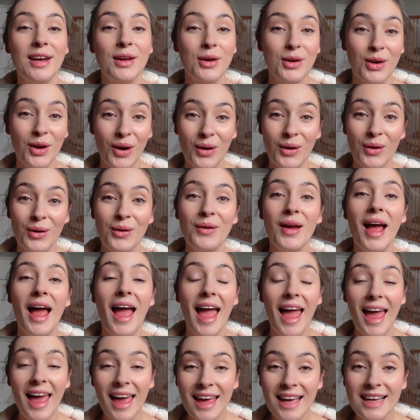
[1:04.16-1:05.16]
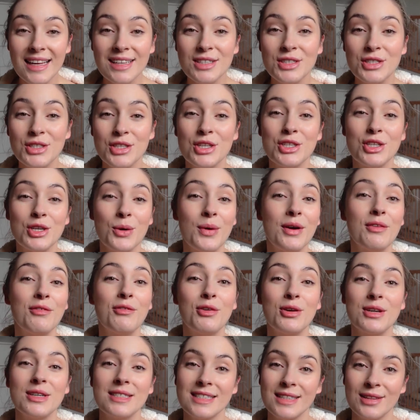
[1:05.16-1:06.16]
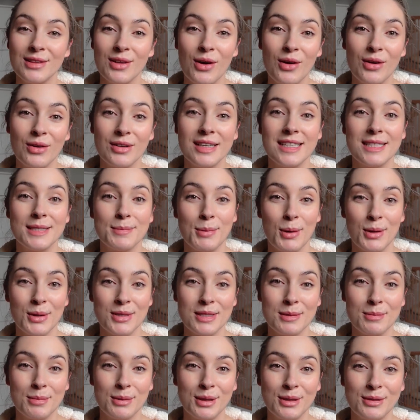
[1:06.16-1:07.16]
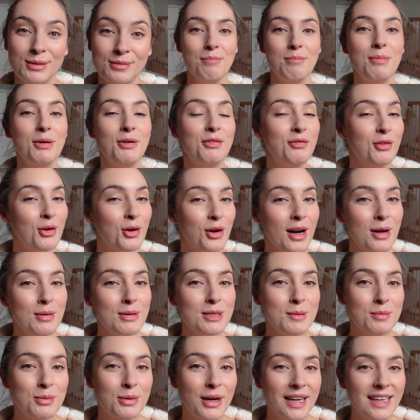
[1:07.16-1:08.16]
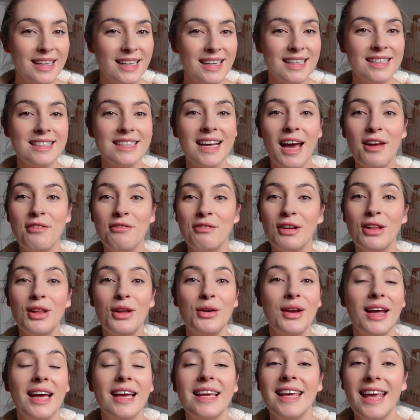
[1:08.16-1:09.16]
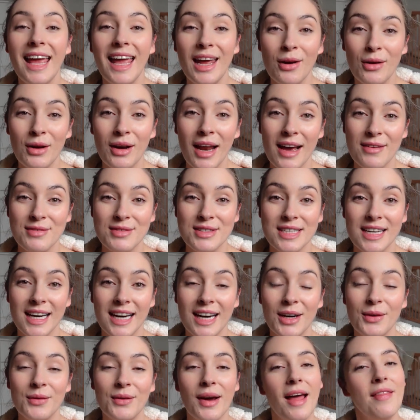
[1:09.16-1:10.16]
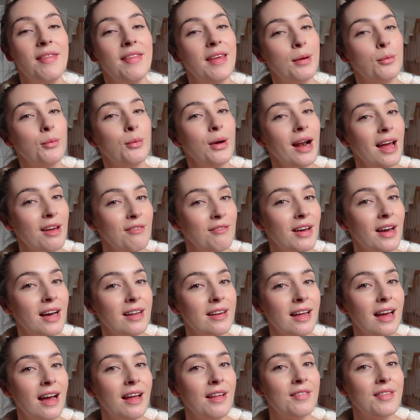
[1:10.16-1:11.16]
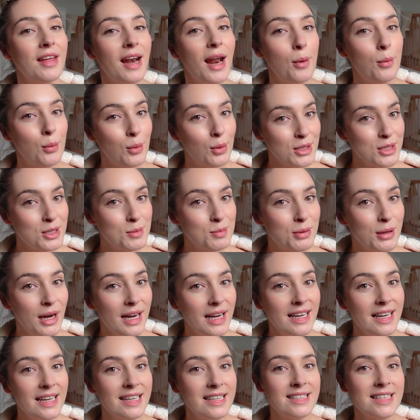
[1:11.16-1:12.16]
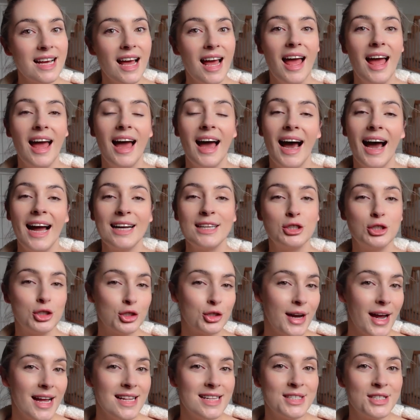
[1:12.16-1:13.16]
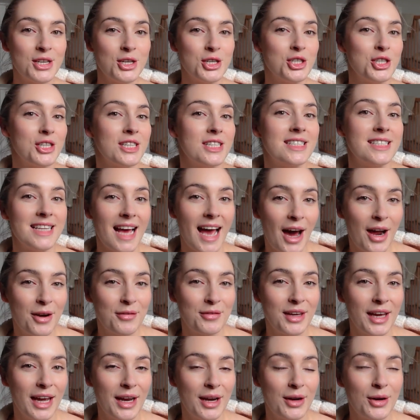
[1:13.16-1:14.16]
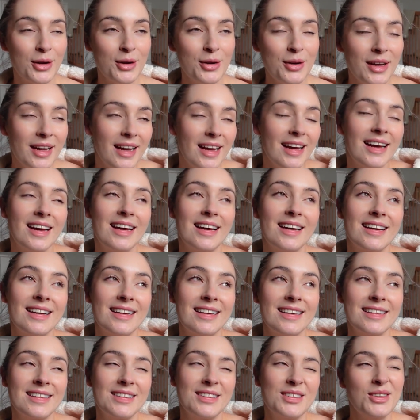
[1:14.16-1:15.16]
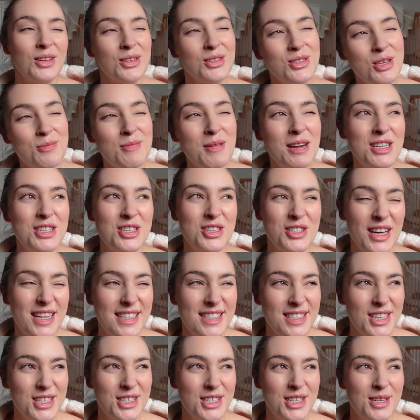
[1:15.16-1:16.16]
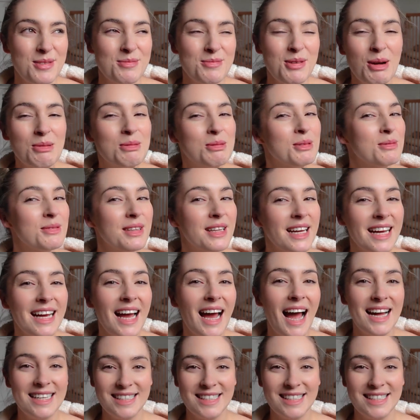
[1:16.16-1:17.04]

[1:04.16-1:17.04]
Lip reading: a go and to do it for as long as possible. Before I was pregnant, I followed a keto lifestyle, and then when I found out that I was pregnant, I transitioned out of keto. Not so much transition probably,